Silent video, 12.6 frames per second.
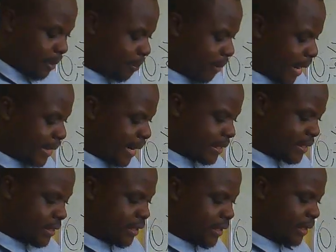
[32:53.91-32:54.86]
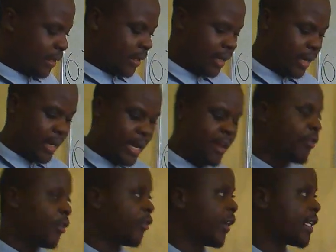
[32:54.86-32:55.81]
minus f
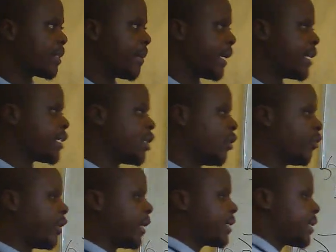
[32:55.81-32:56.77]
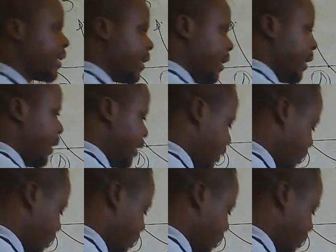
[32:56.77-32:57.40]
of x minus g of x is